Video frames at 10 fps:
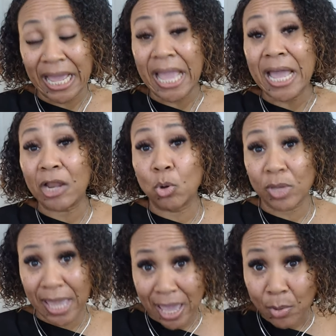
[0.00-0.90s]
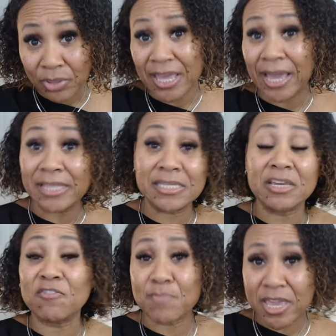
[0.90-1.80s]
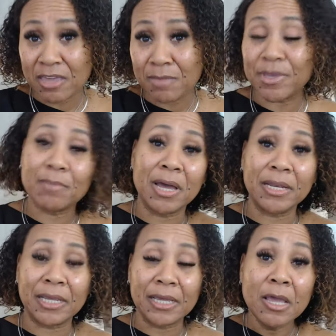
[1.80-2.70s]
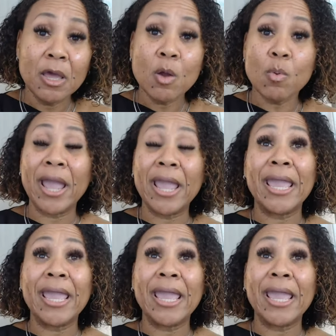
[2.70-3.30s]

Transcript: I got okay with the idea of making big money, right?